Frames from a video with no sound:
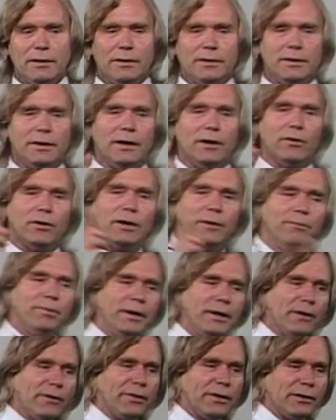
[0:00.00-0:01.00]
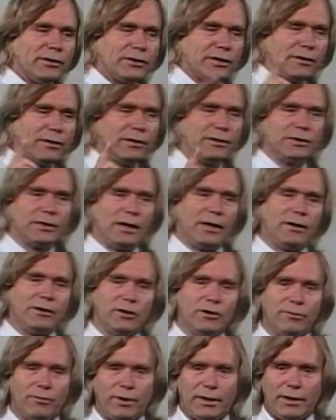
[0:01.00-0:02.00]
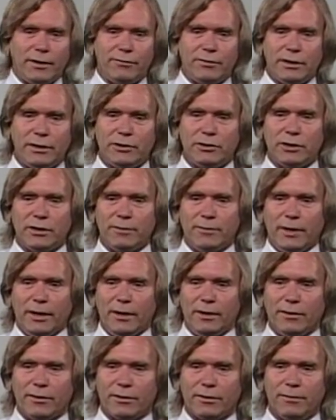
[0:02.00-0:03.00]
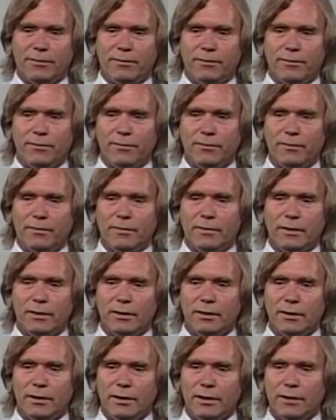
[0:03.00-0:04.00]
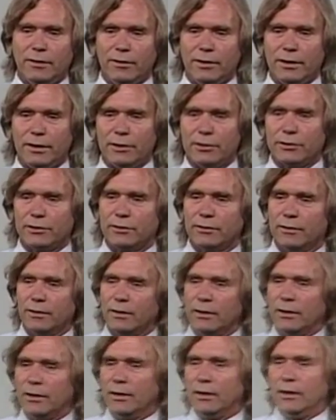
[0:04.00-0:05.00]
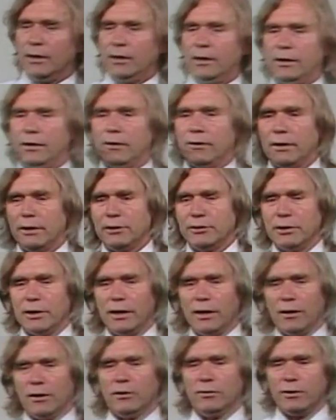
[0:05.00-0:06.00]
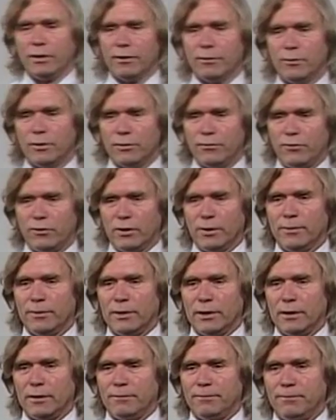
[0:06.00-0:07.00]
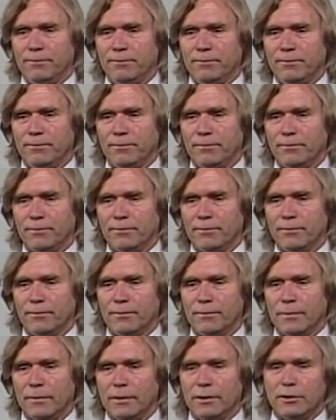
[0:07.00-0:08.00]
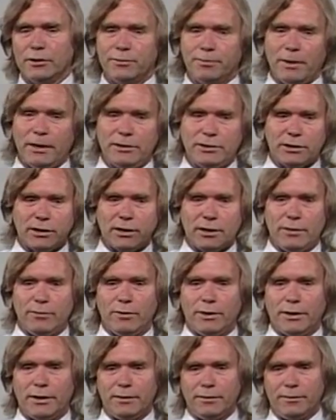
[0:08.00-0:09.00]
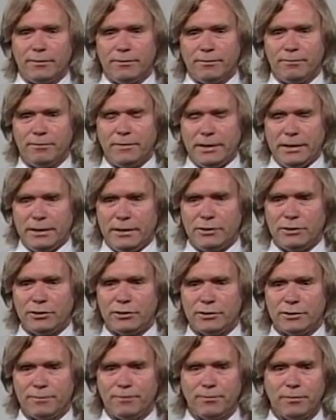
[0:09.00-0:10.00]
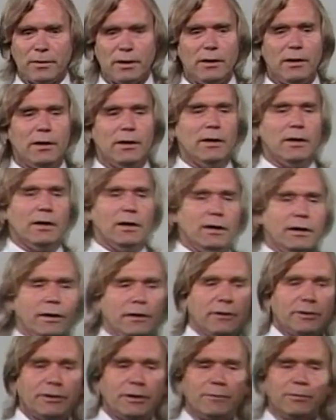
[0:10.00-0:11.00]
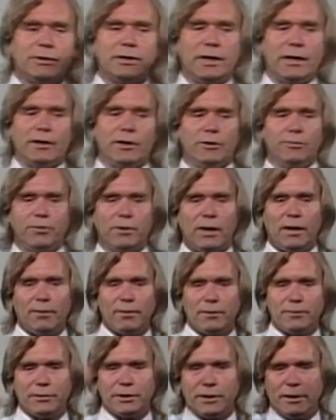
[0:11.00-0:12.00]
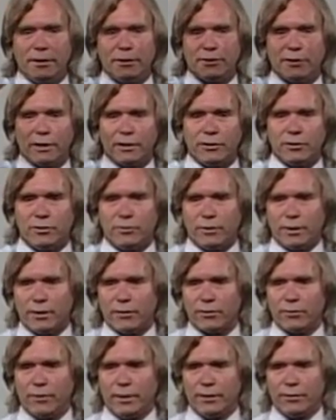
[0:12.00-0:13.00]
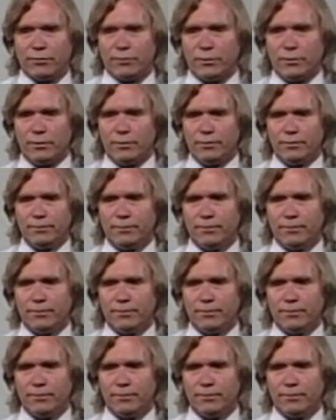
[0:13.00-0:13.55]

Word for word: Now compare this to the standard way of teaching math. Here it is. Here is an algorithm or formula. Here's basically what it means. Here's some standard problems, and here's how you work the way through.